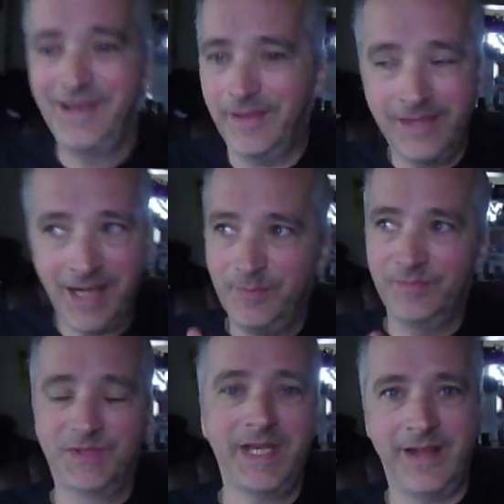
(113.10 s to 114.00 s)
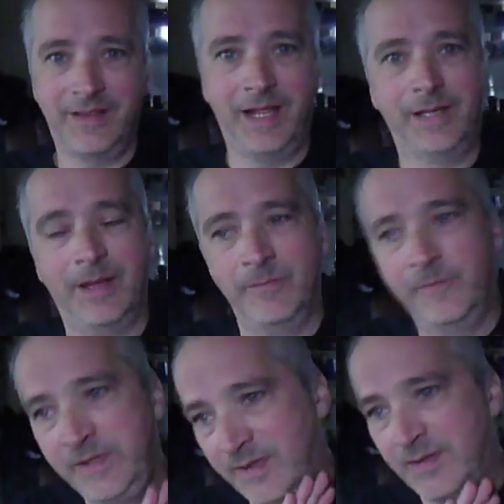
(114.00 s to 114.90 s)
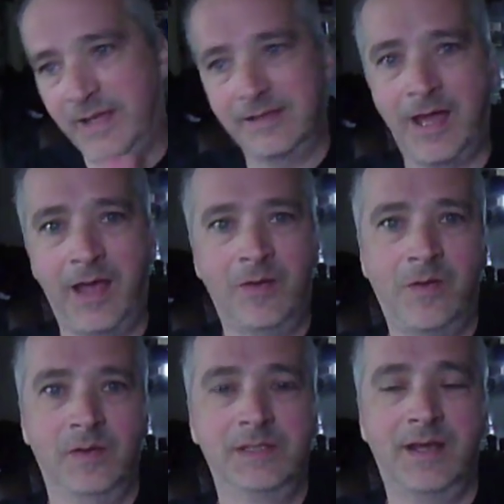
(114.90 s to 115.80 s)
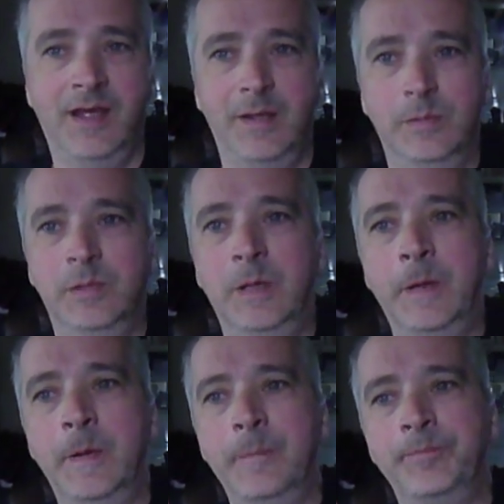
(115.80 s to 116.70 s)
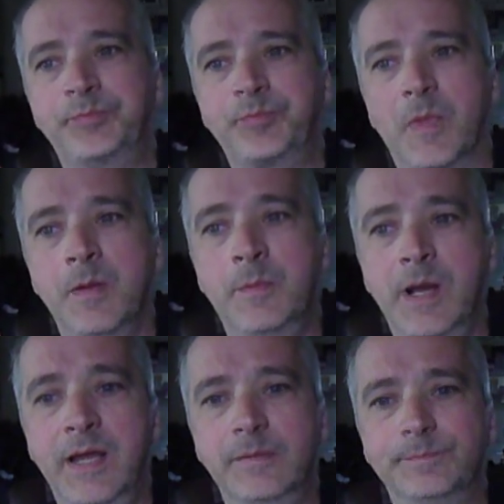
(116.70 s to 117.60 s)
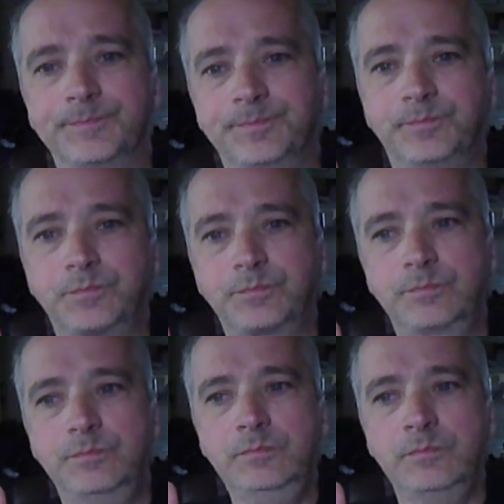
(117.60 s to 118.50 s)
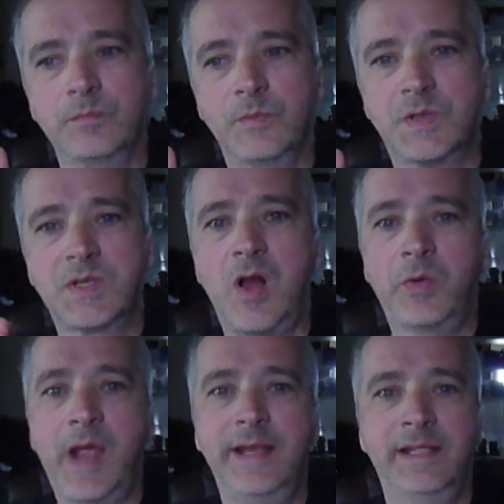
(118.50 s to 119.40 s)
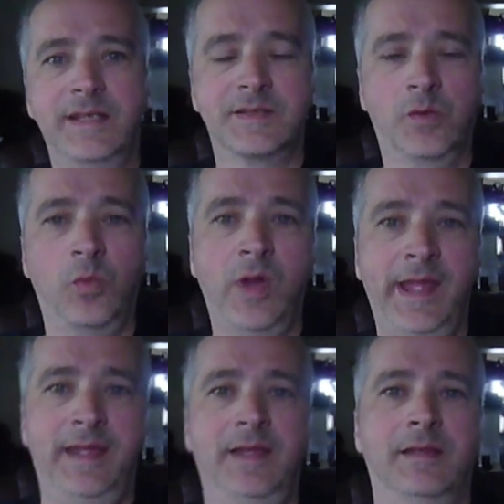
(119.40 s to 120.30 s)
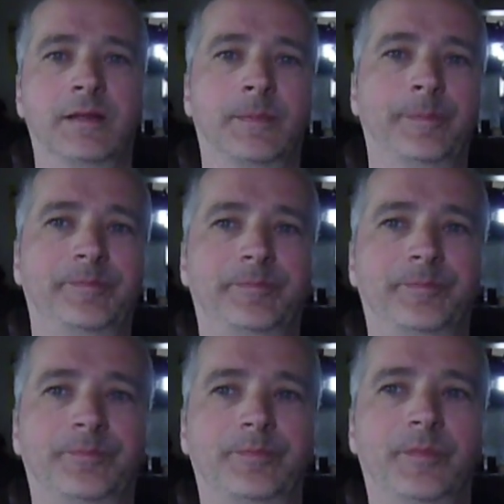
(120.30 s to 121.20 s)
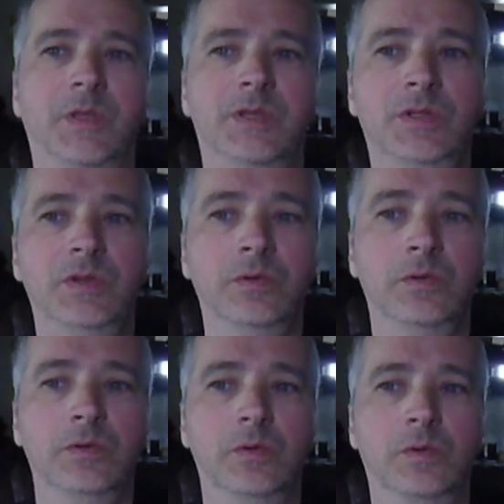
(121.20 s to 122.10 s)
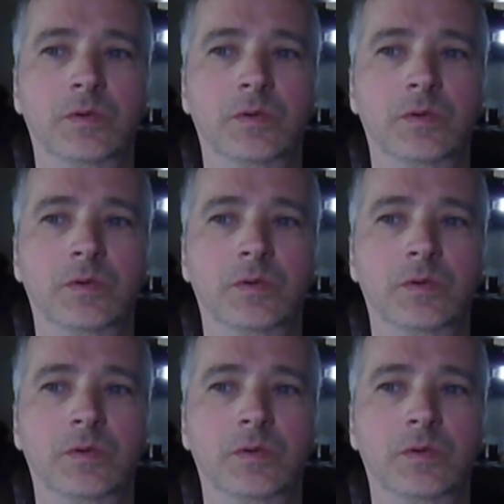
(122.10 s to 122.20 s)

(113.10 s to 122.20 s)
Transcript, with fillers: Not that I'm saying like I'm feeling like that all the time, but songwriting is a way to